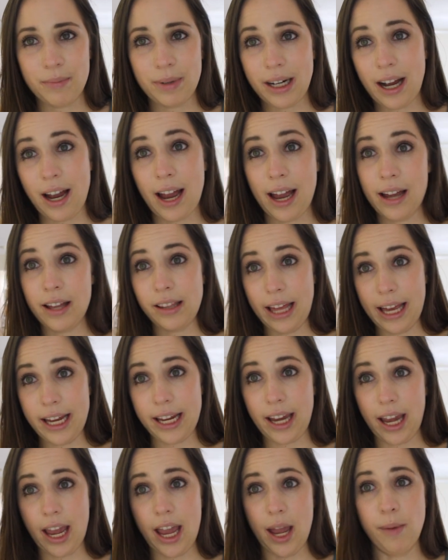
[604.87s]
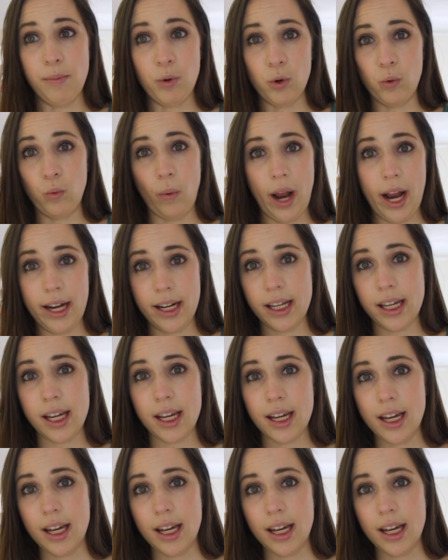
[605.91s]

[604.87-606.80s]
But I like am ready.